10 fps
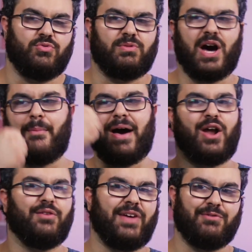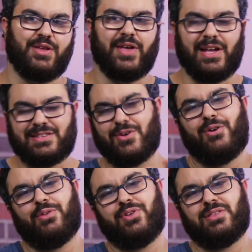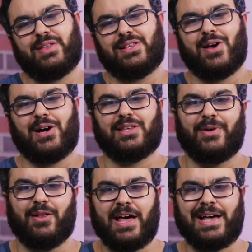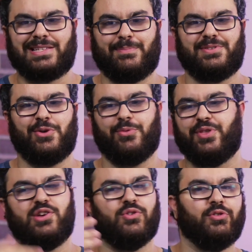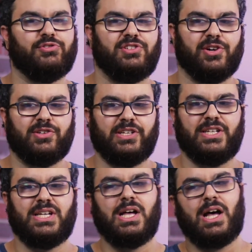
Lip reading: come out of everything. It's the whole thing that they talked about last episode with the hero's journey.